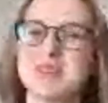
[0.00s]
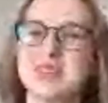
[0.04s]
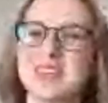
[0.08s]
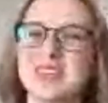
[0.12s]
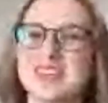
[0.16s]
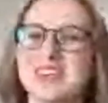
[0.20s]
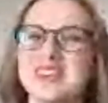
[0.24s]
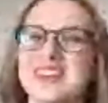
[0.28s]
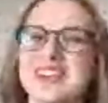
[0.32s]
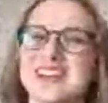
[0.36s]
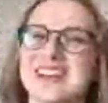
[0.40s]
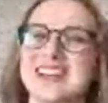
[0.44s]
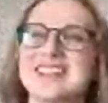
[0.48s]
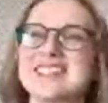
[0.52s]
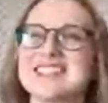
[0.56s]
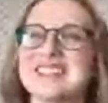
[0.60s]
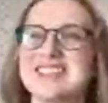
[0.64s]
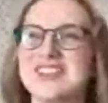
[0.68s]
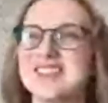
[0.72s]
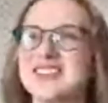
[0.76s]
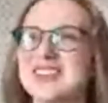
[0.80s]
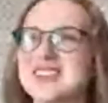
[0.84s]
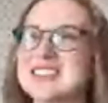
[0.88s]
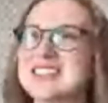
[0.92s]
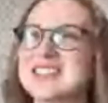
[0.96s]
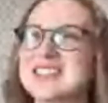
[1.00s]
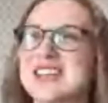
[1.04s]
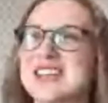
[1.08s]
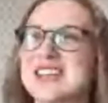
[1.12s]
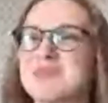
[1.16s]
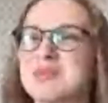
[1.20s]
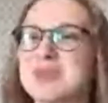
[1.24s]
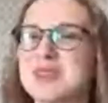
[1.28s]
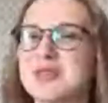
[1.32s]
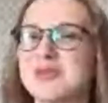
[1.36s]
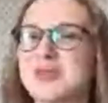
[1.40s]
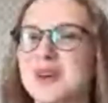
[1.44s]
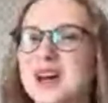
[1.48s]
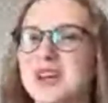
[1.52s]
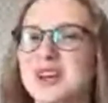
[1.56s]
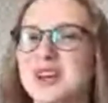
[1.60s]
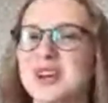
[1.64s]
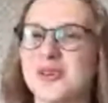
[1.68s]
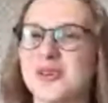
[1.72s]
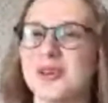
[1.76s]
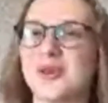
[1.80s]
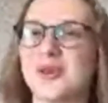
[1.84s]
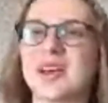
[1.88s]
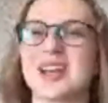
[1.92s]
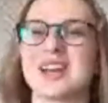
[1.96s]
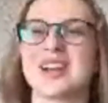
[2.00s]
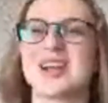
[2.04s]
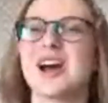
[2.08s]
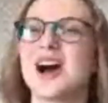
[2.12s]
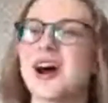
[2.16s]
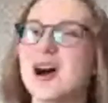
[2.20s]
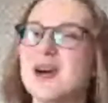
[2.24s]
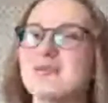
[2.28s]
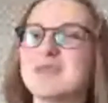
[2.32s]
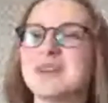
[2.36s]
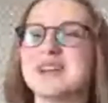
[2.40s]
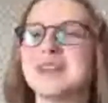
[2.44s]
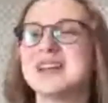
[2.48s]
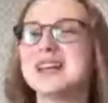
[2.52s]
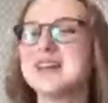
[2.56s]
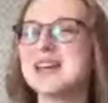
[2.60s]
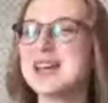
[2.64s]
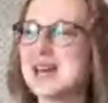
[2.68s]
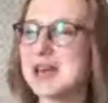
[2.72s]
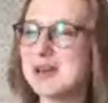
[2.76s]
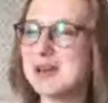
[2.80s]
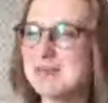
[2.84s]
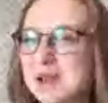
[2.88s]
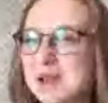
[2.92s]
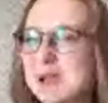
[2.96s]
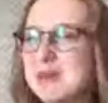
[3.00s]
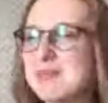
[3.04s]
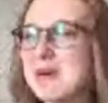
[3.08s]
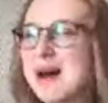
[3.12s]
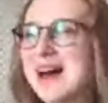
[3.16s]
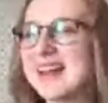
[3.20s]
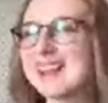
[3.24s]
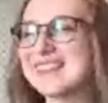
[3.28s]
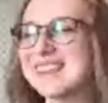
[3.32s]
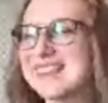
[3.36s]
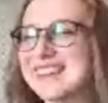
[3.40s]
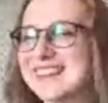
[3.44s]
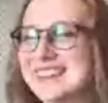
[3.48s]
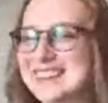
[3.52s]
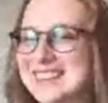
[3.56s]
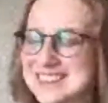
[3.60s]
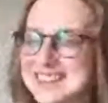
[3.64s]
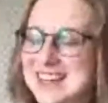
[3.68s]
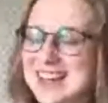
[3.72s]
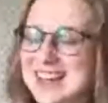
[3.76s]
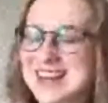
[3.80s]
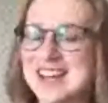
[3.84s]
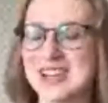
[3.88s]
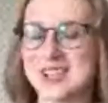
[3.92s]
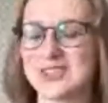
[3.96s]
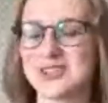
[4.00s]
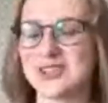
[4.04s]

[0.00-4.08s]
be like students can be the one who can come and implement this